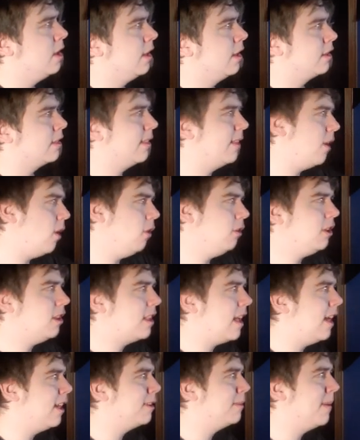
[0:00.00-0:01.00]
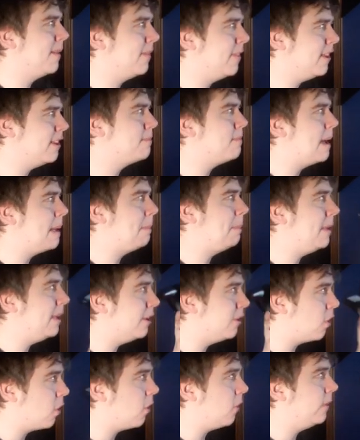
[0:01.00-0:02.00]
So that also tells me that this might be
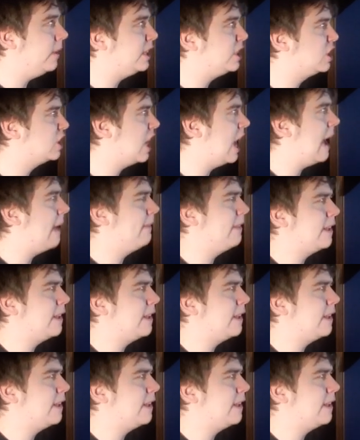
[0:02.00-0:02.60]
an early shot.